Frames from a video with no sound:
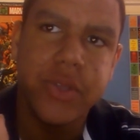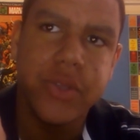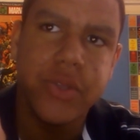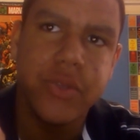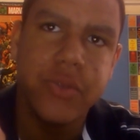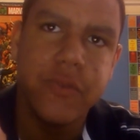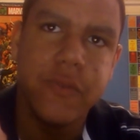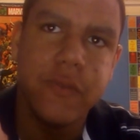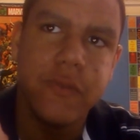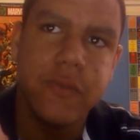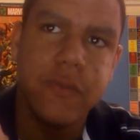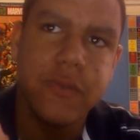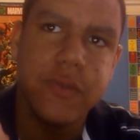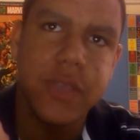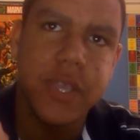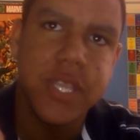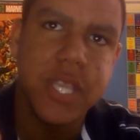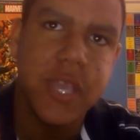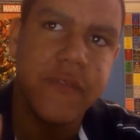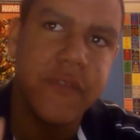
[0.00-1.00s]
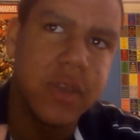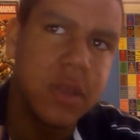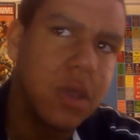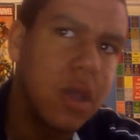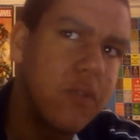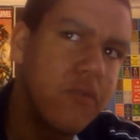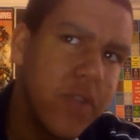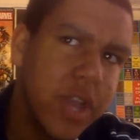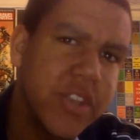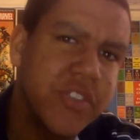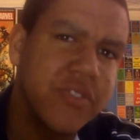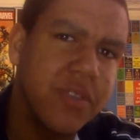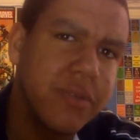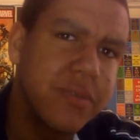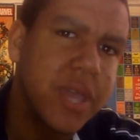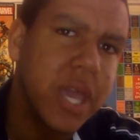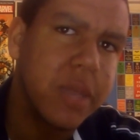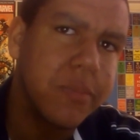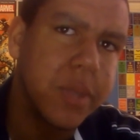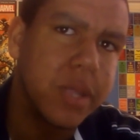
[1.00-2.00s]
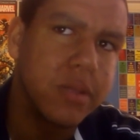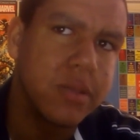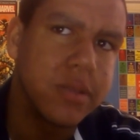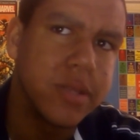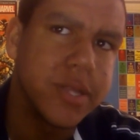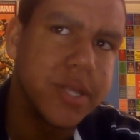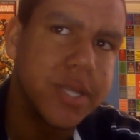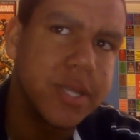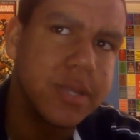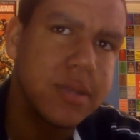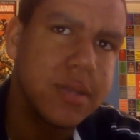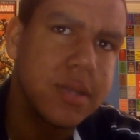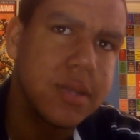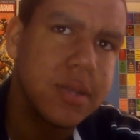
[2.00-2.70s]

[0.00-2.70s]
who does have a lot of retro gaming knowledge